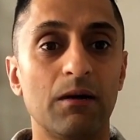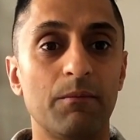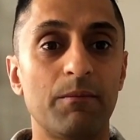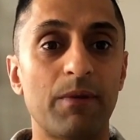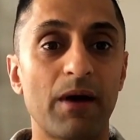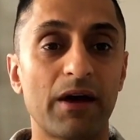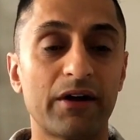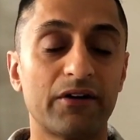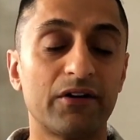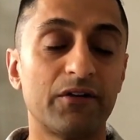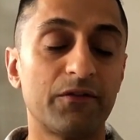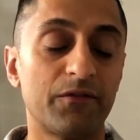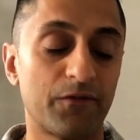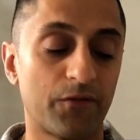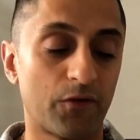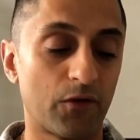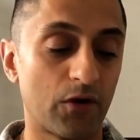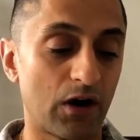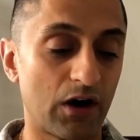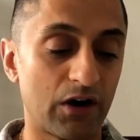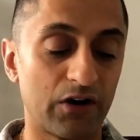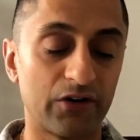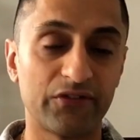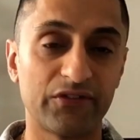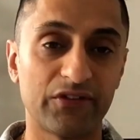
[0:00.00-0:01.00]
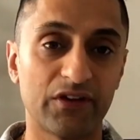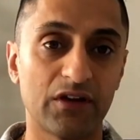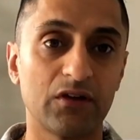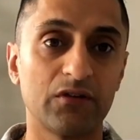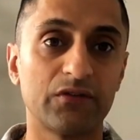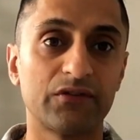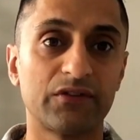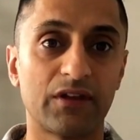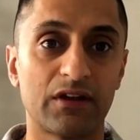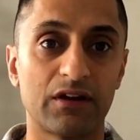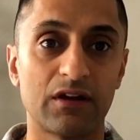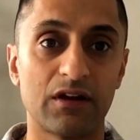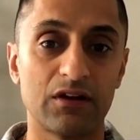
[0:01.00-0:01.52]
better for
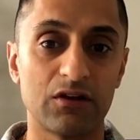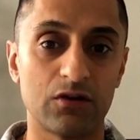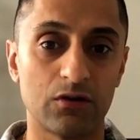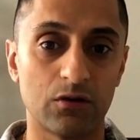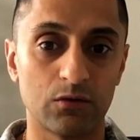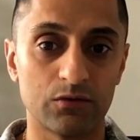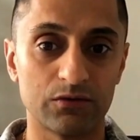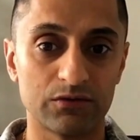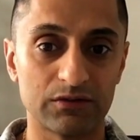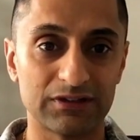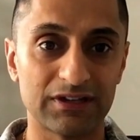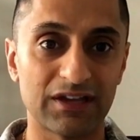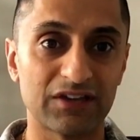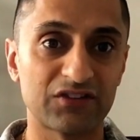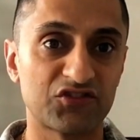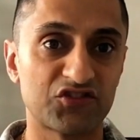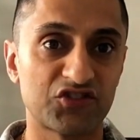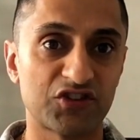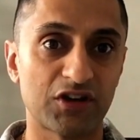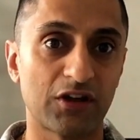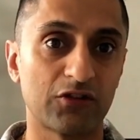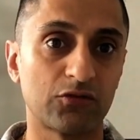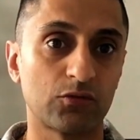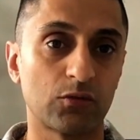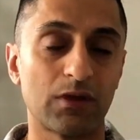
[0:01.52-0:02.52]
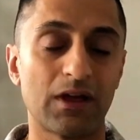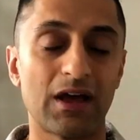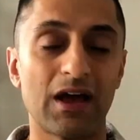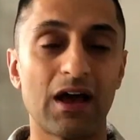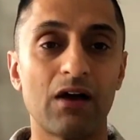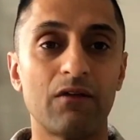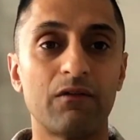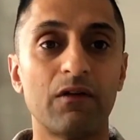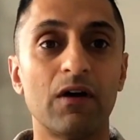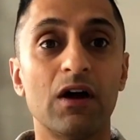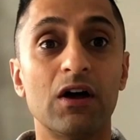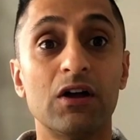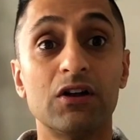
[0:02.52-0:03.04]
ourselves, then, you know, the less chance we'll
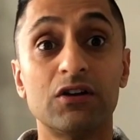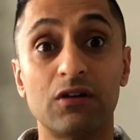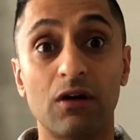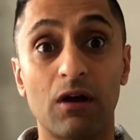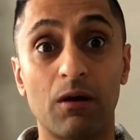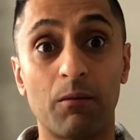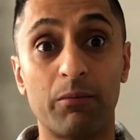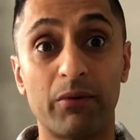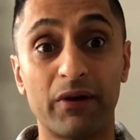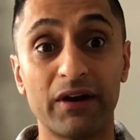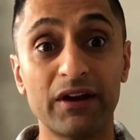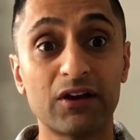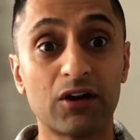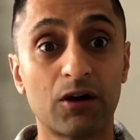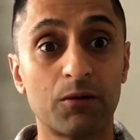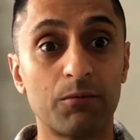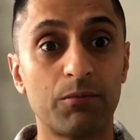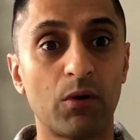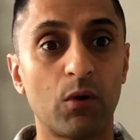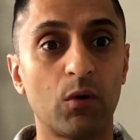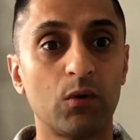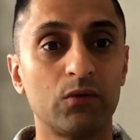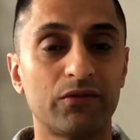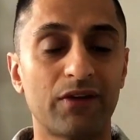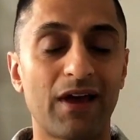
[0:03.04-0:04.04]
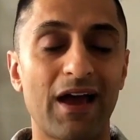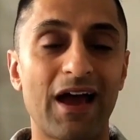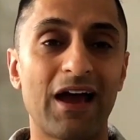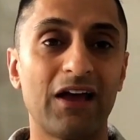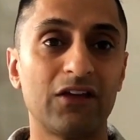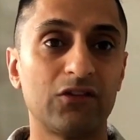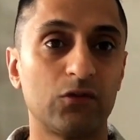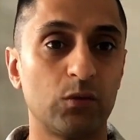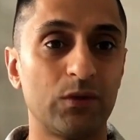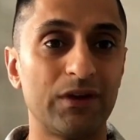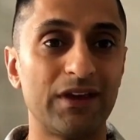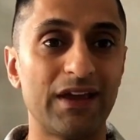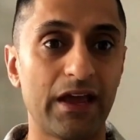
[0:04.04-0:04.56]
have to break our bones
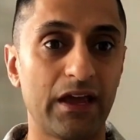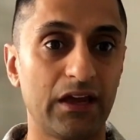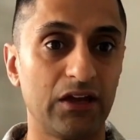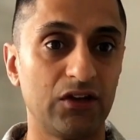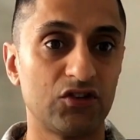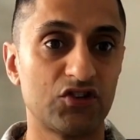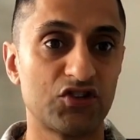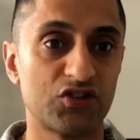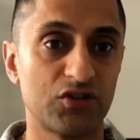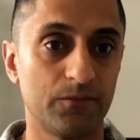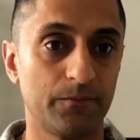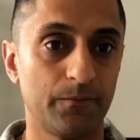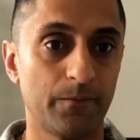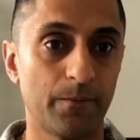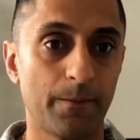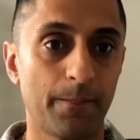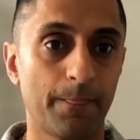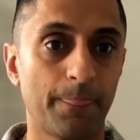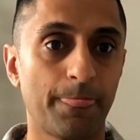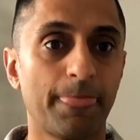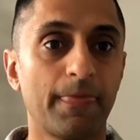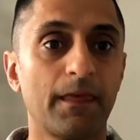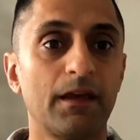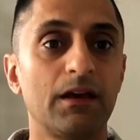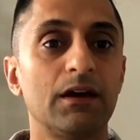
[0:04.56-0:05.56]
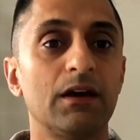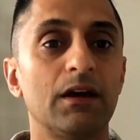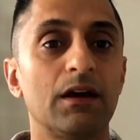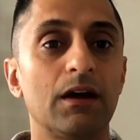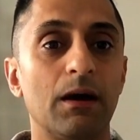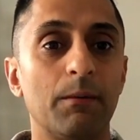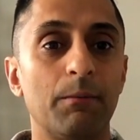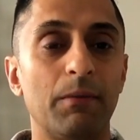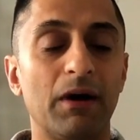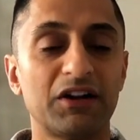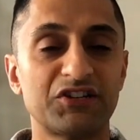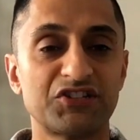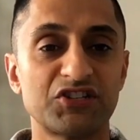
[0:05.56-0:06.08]
as we age.
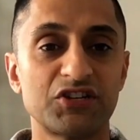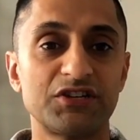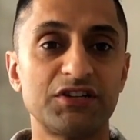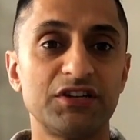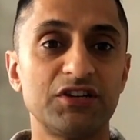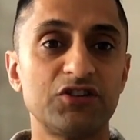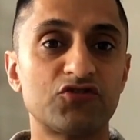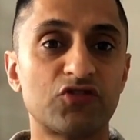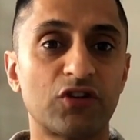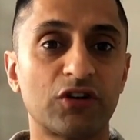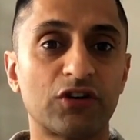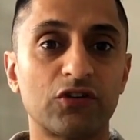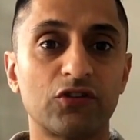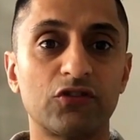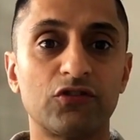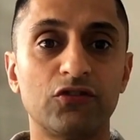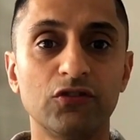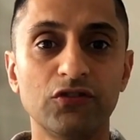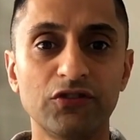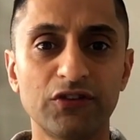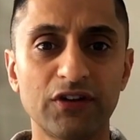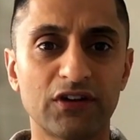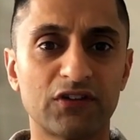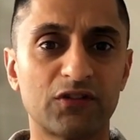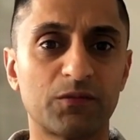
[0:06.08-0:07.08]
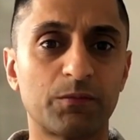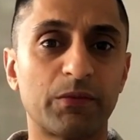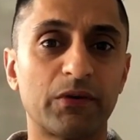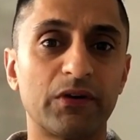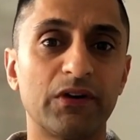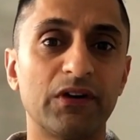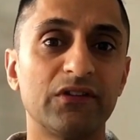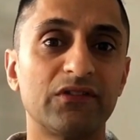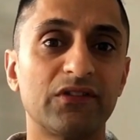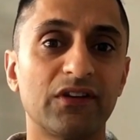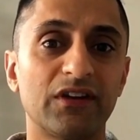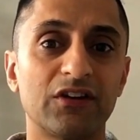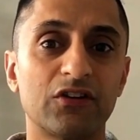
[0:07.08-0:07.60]
Matcha tea drinkers usually
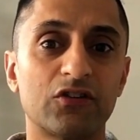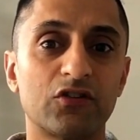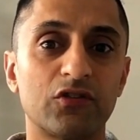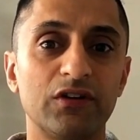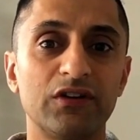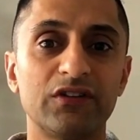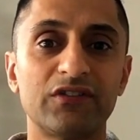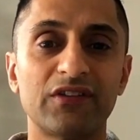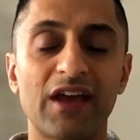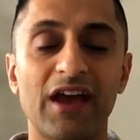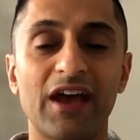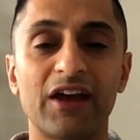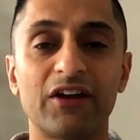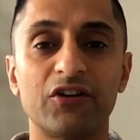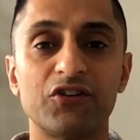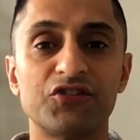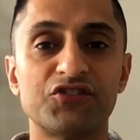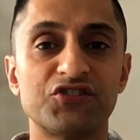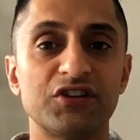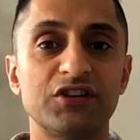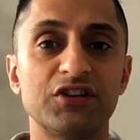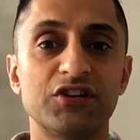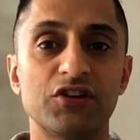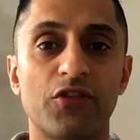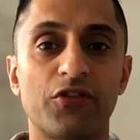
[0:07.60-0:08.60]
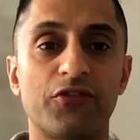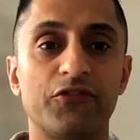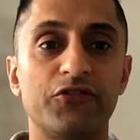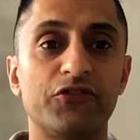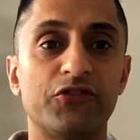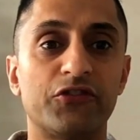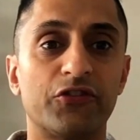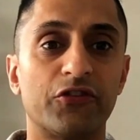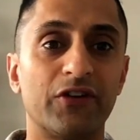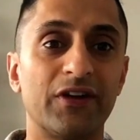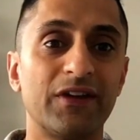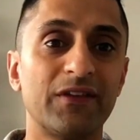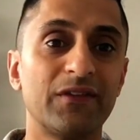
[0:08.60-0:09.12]
experience increased energy
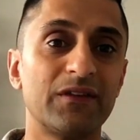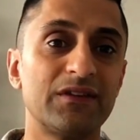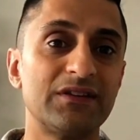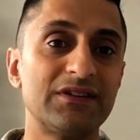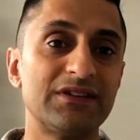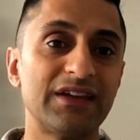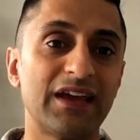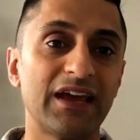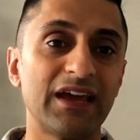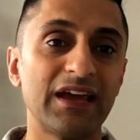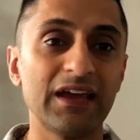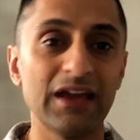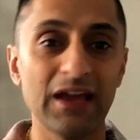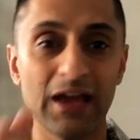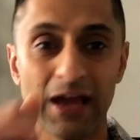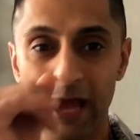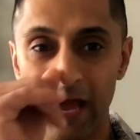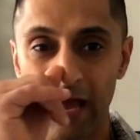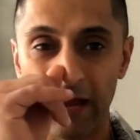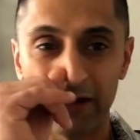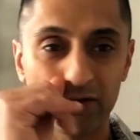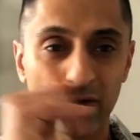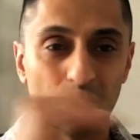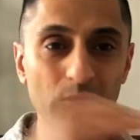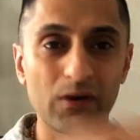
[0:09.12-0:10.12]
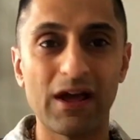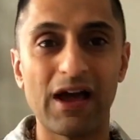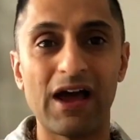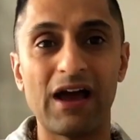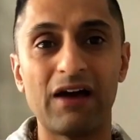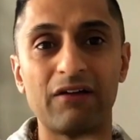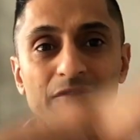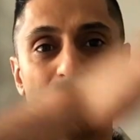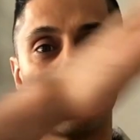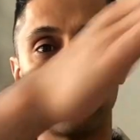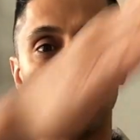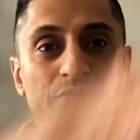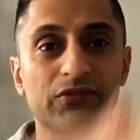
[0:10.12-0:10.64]
during the day and don't
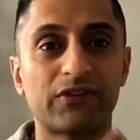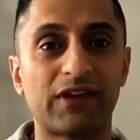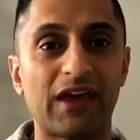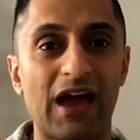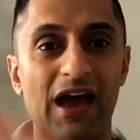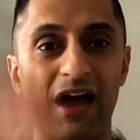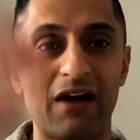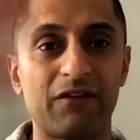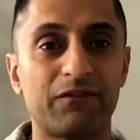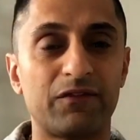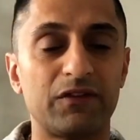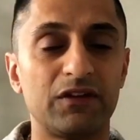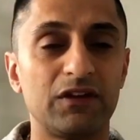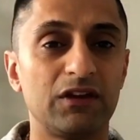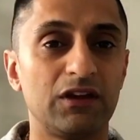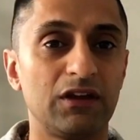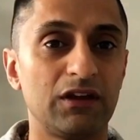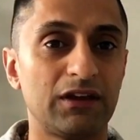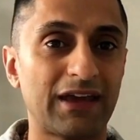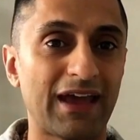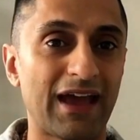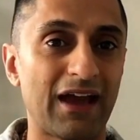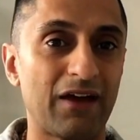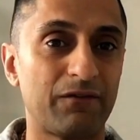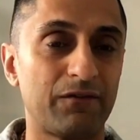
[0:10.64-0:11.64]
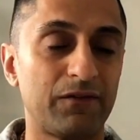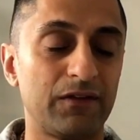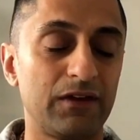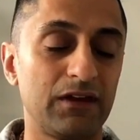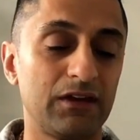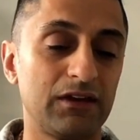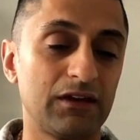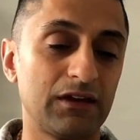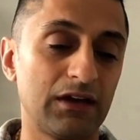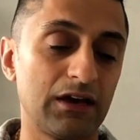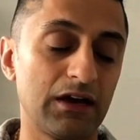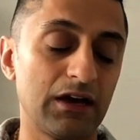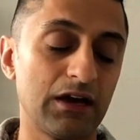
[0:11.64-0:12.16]
have those
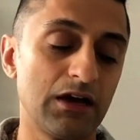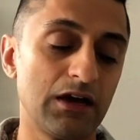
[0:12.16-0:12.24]
caffeine